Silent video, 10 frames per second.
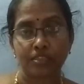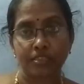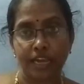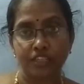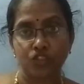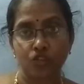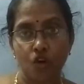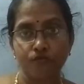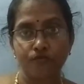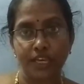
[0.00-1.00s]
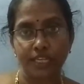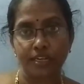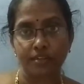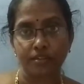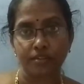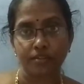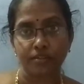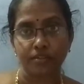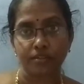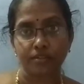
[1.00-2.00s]
science of weather.
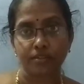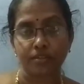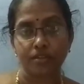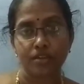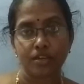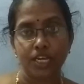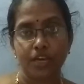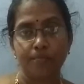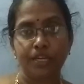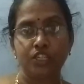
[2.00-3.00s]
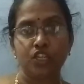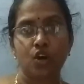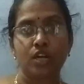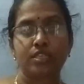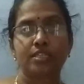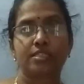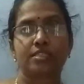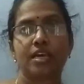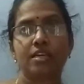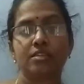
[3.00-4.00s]
Meteorology is
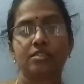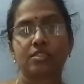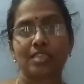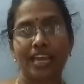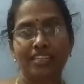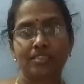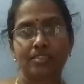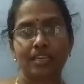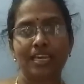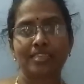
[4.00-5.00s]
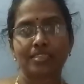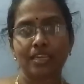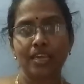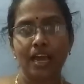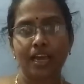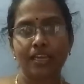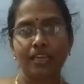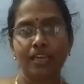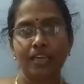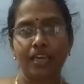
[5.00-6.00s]
the science.
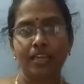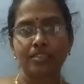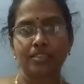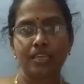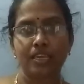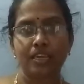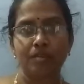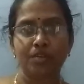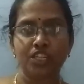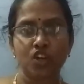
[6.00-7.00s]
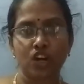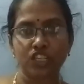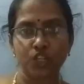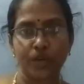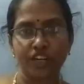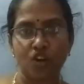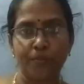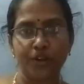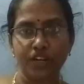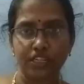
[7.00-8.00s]
S-C-I-E-N-C-E. Meteorology you can
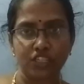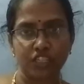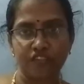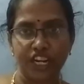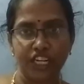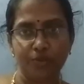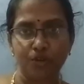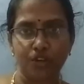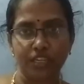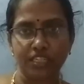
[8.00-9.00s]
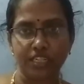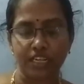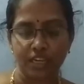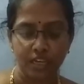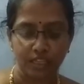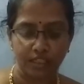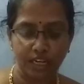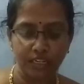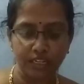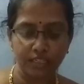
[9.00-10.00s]
copy down. It is given in the book. Is it?
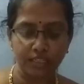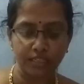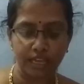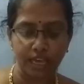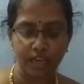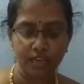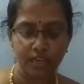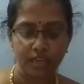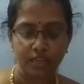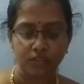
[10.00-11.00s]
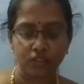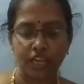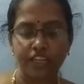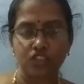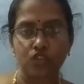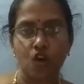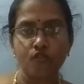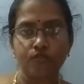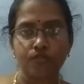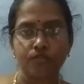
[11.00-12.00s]
Then is the science
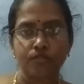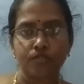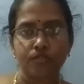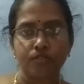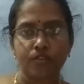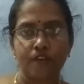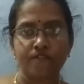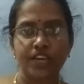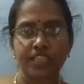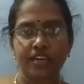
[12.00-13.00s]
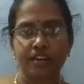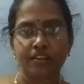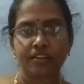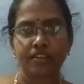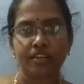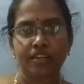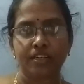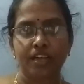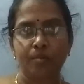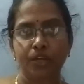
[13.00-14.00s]
of weather.
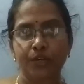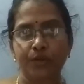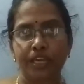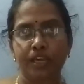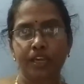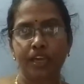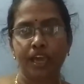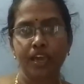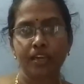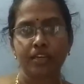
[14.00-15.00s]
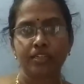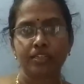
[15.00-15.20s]
W-E-A-T-H-E-R.